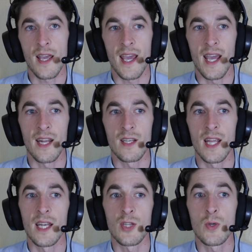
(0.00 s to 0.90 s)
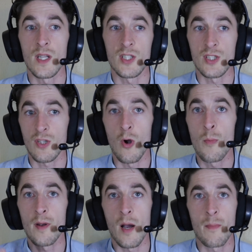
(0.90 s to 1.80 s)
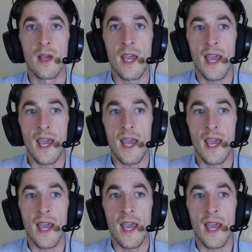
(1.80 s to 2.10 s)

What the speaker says: and then you can just open up